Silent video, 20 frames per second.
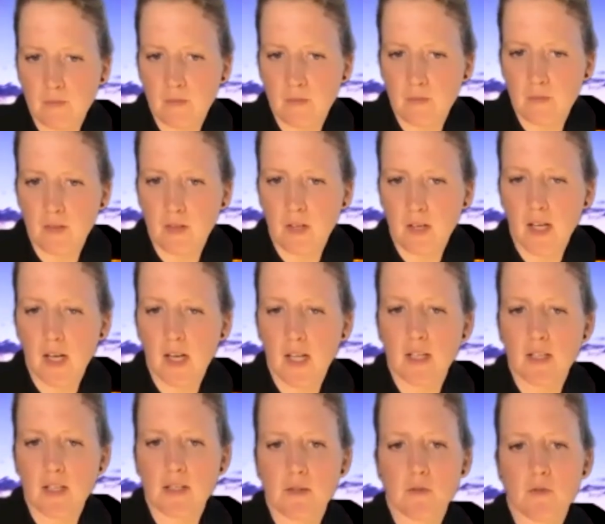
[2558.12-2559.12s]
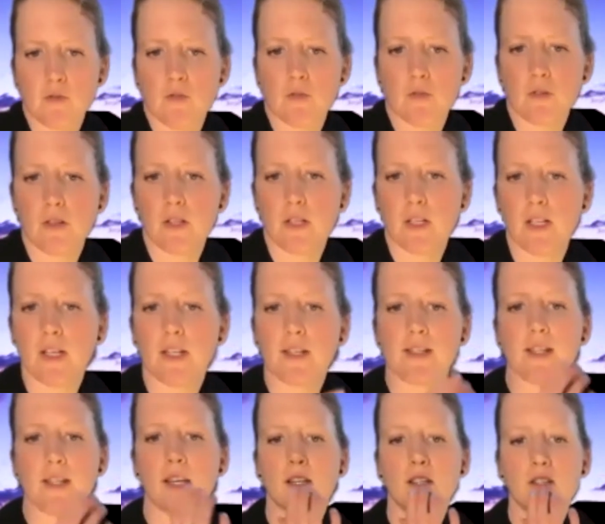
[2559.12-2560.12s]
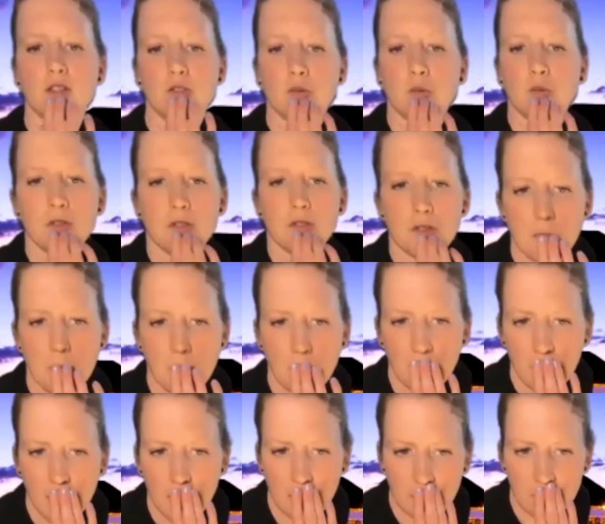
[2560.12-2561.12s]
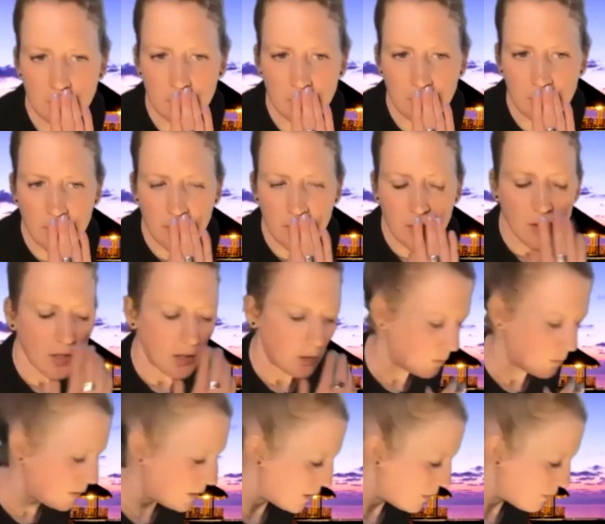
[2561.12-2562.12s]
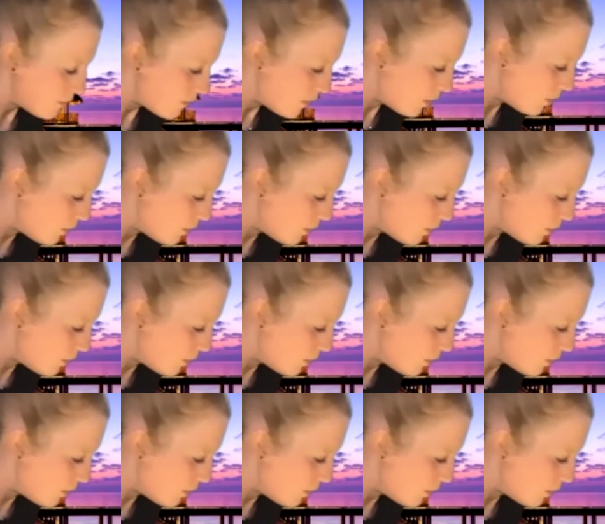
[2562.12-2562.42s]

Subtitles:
Okay, ladies, draw the knees in towards the body. We're going to roll